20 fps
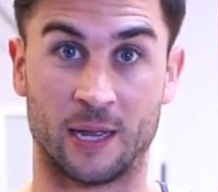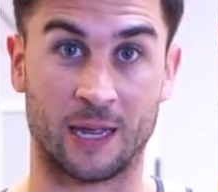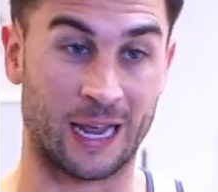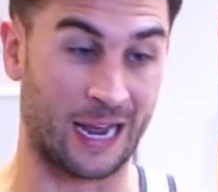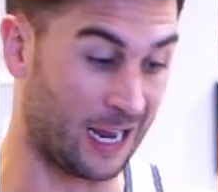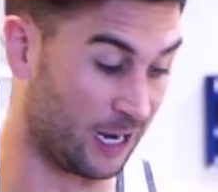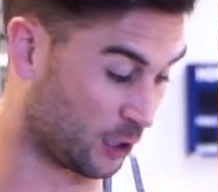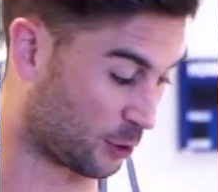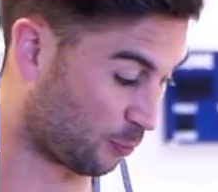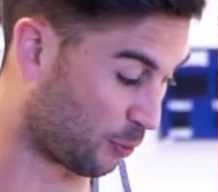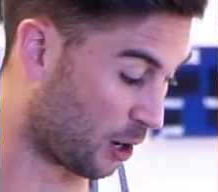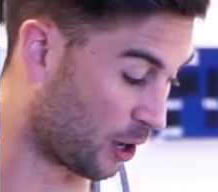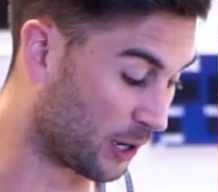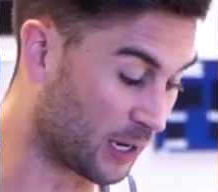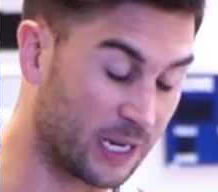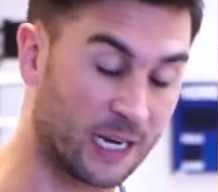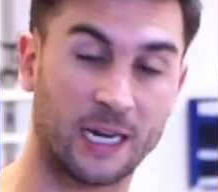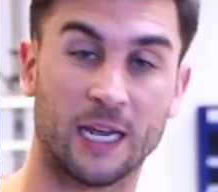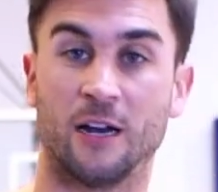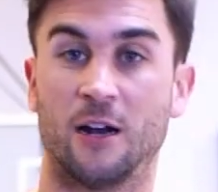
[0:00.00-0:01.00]
And it's probably
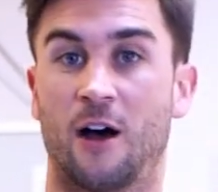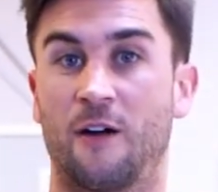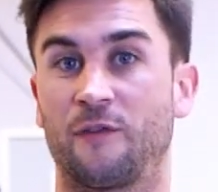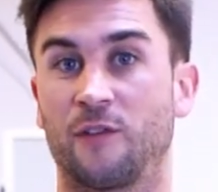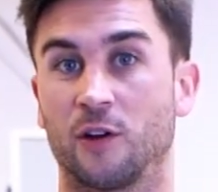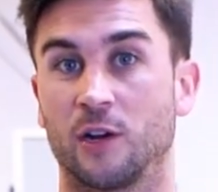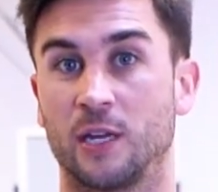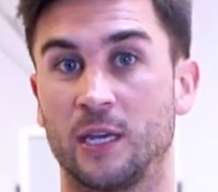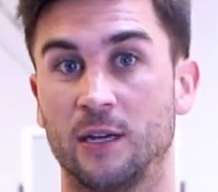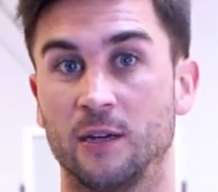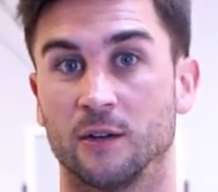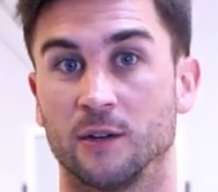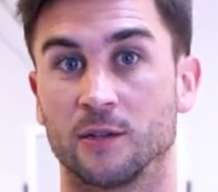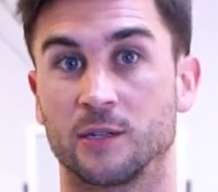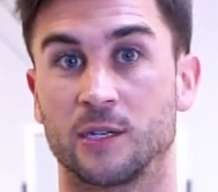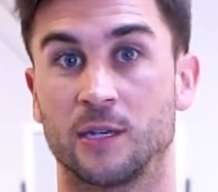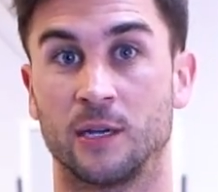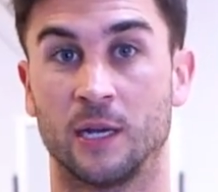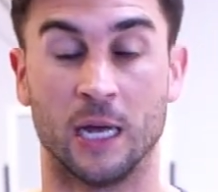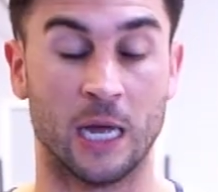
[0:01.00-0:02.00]
gonna hit off your heels.
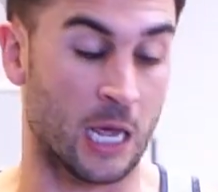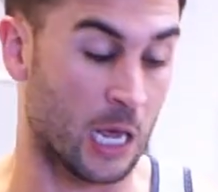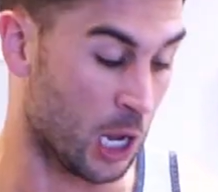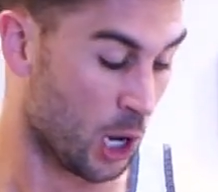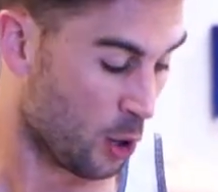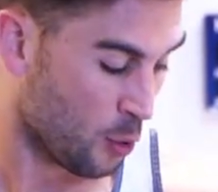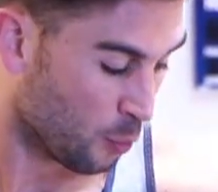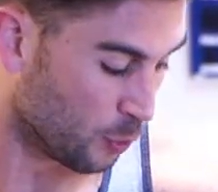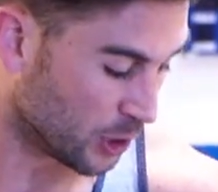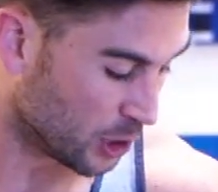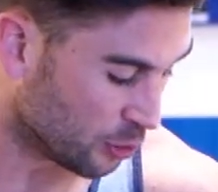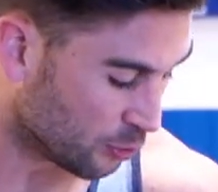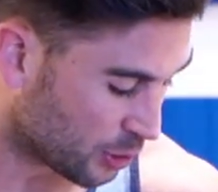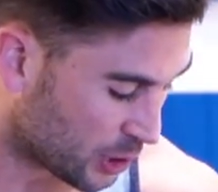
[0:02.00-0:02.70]
When you